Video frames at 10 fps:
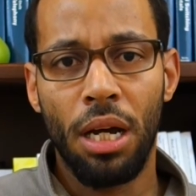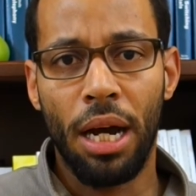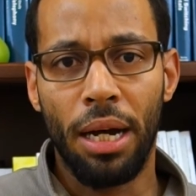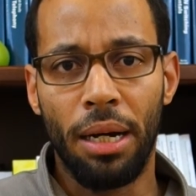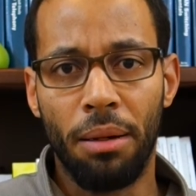
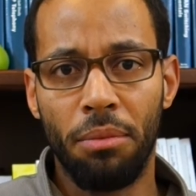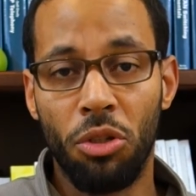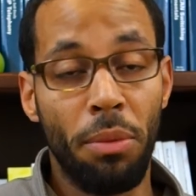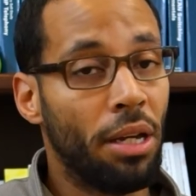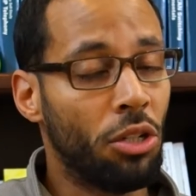Um,
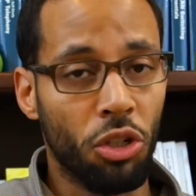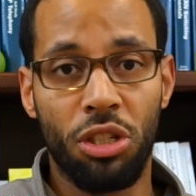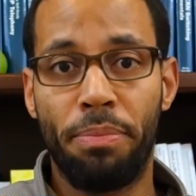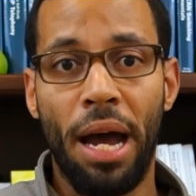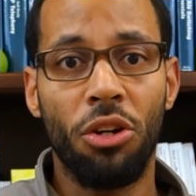you may, your
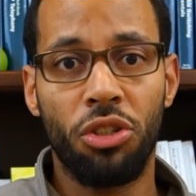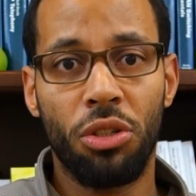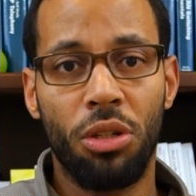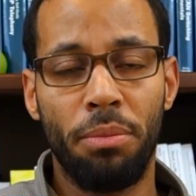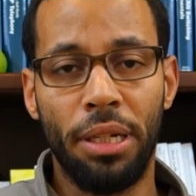
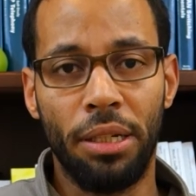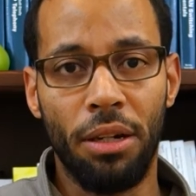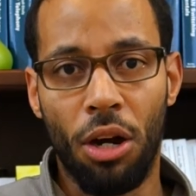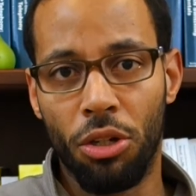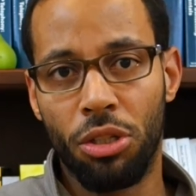spouse could be
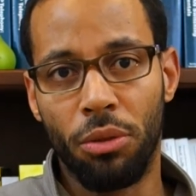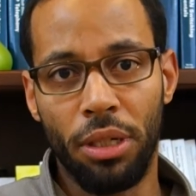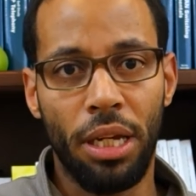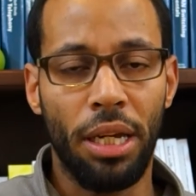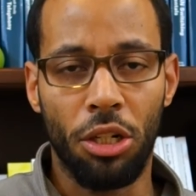
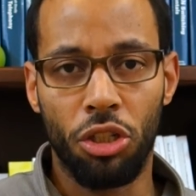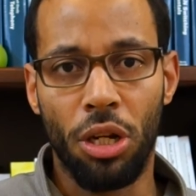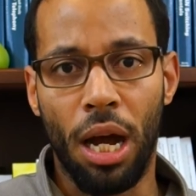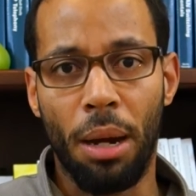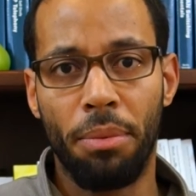also in a
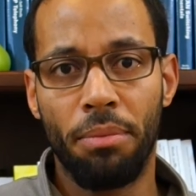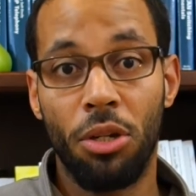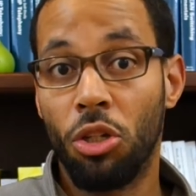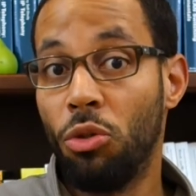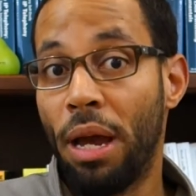job.
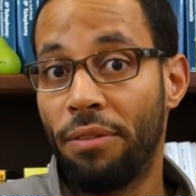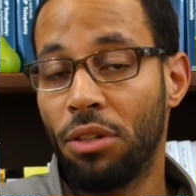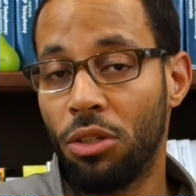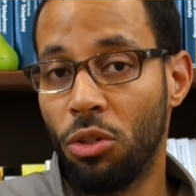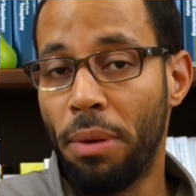You may,
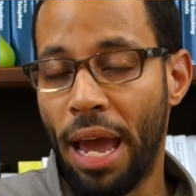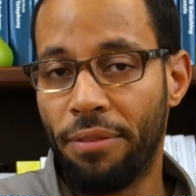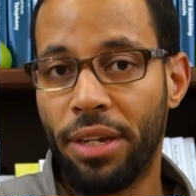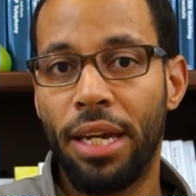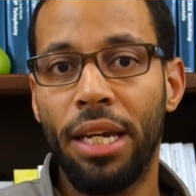have, you may
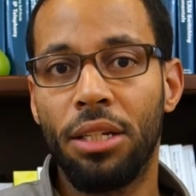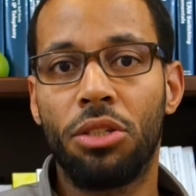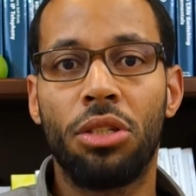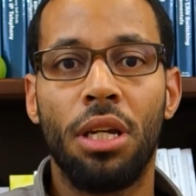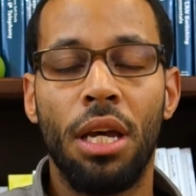have
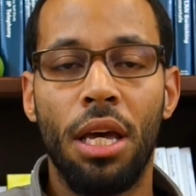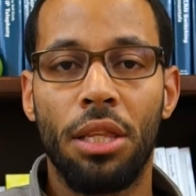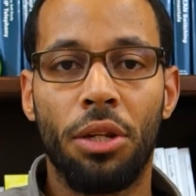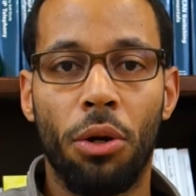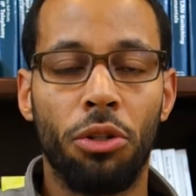kids
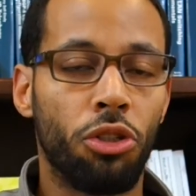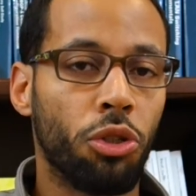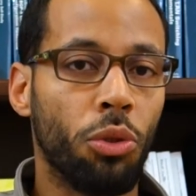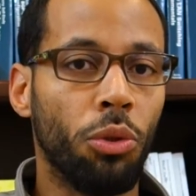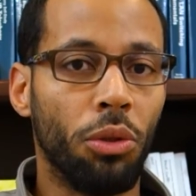that are in
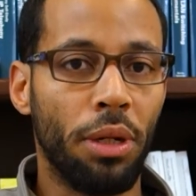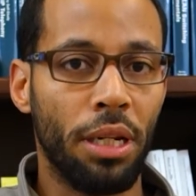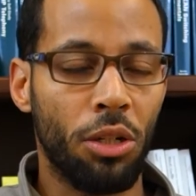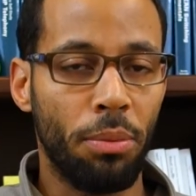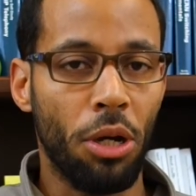school, and
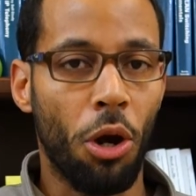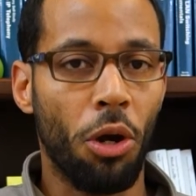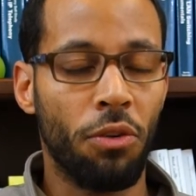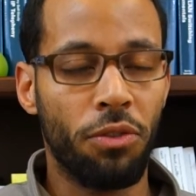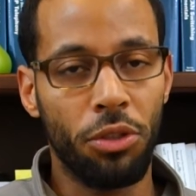it could be
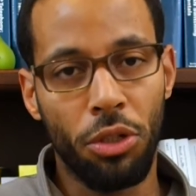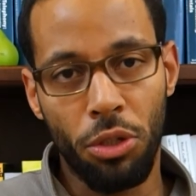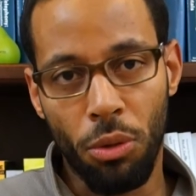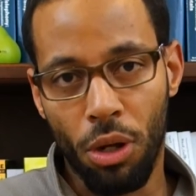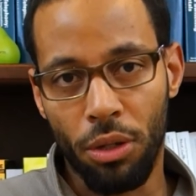hard for you to
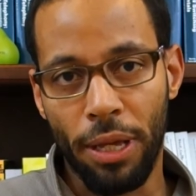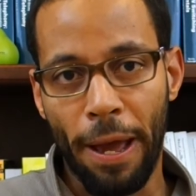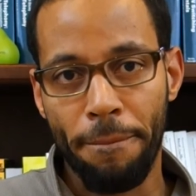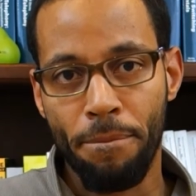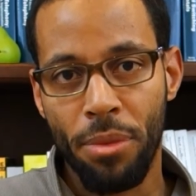do all of
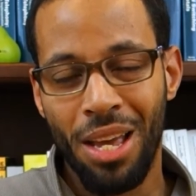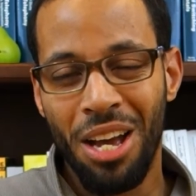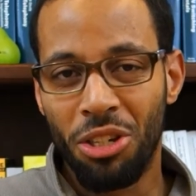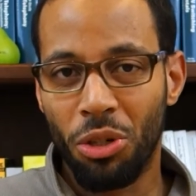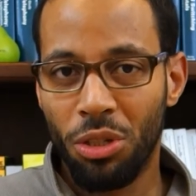that.
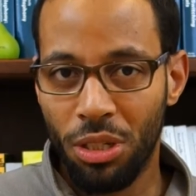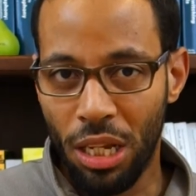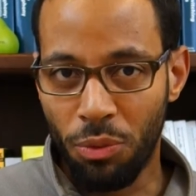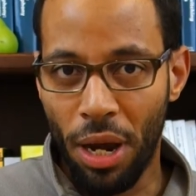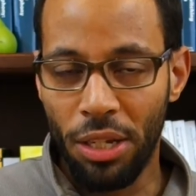So
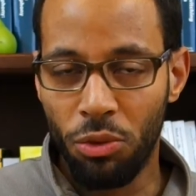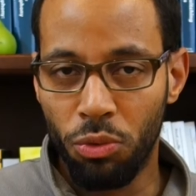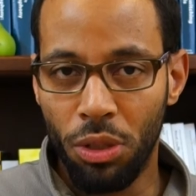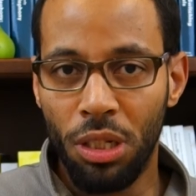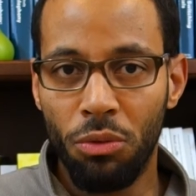that's why it's
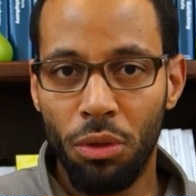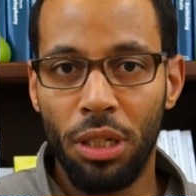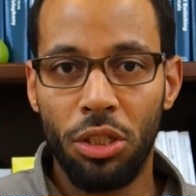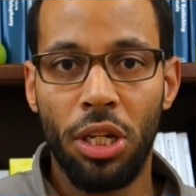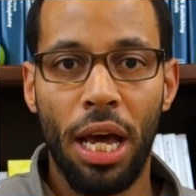really,
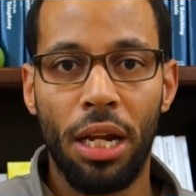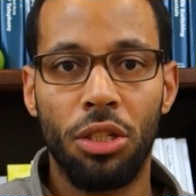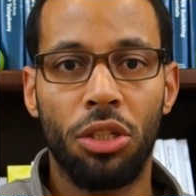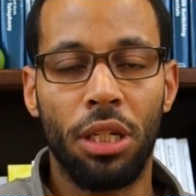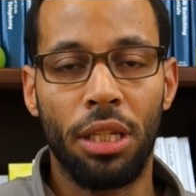really
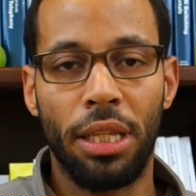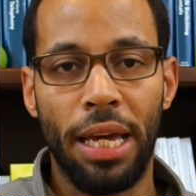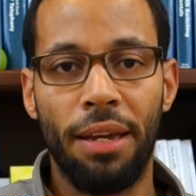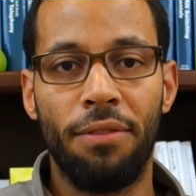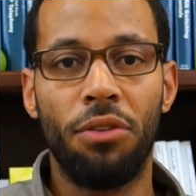challenging
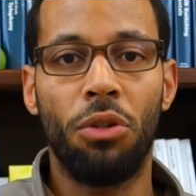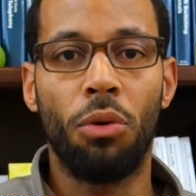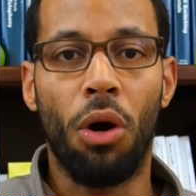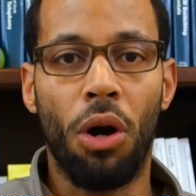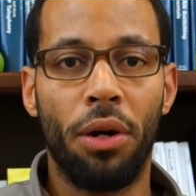that if
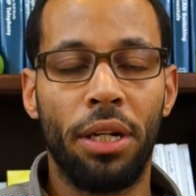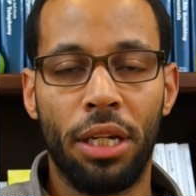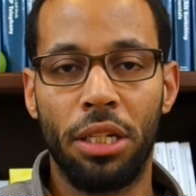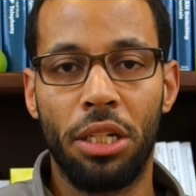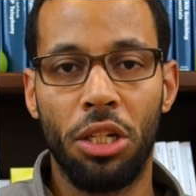you are in a
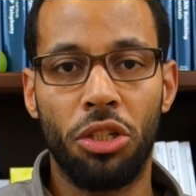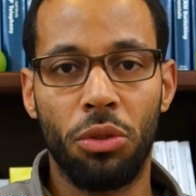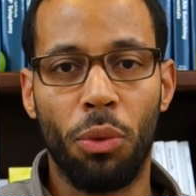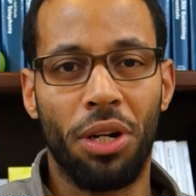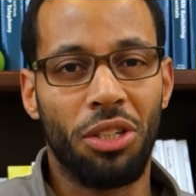
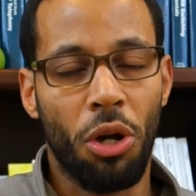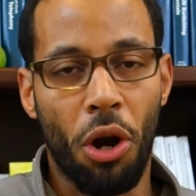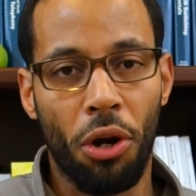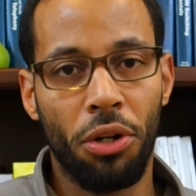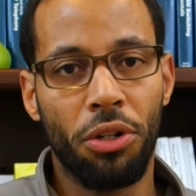condition where it's
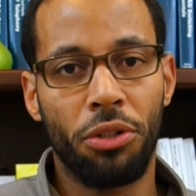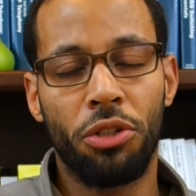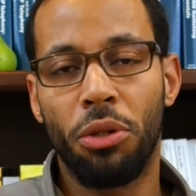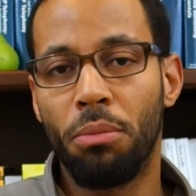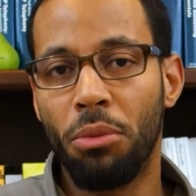harder
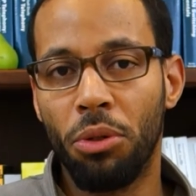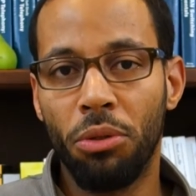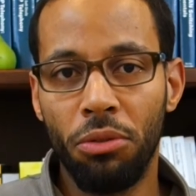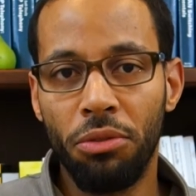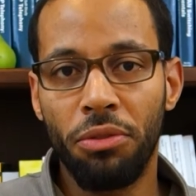to
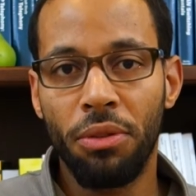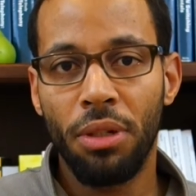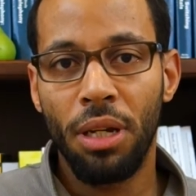move,